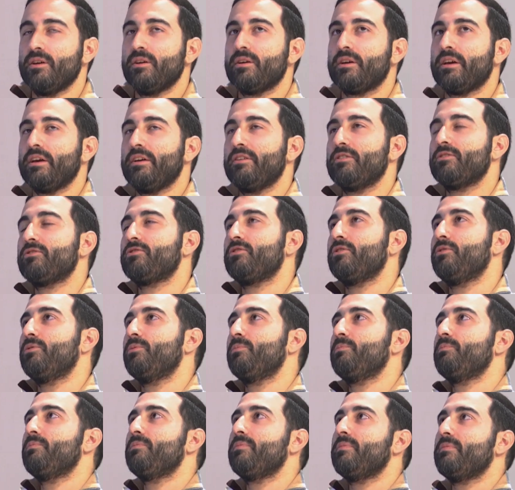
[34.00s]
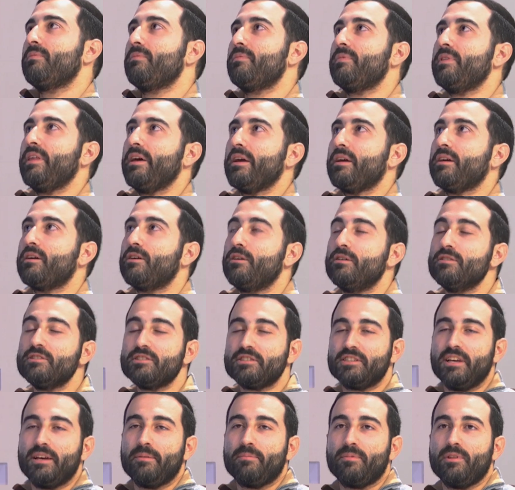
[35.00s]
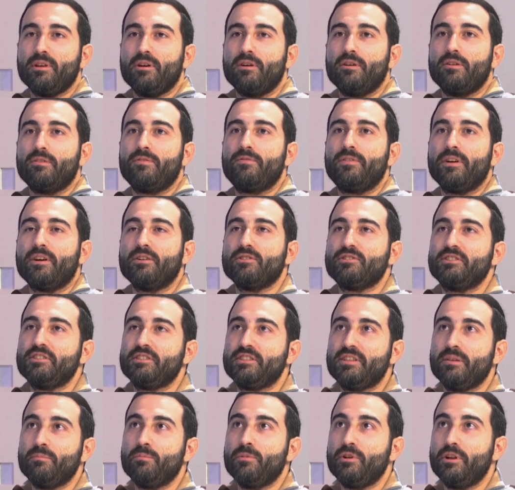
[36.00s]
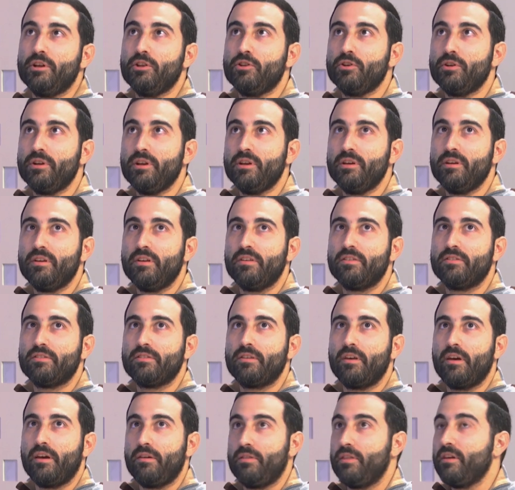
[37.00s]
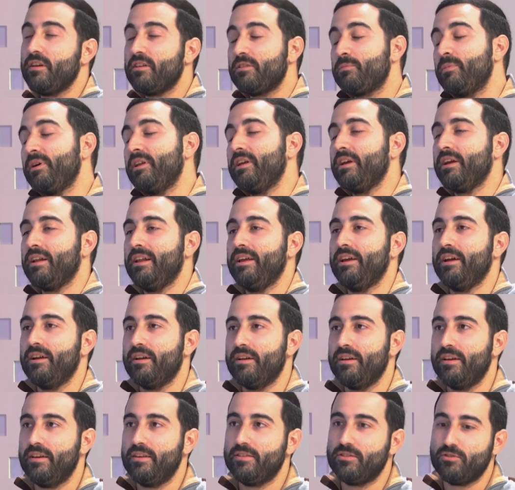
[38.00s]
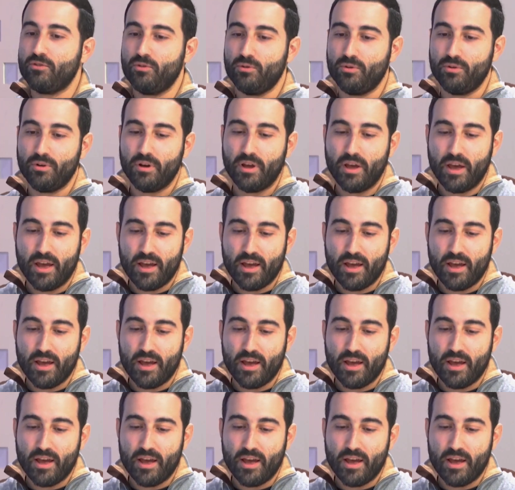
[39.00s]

Okay, so the concept of ecosystem monitoring is, I think it's very clear, is to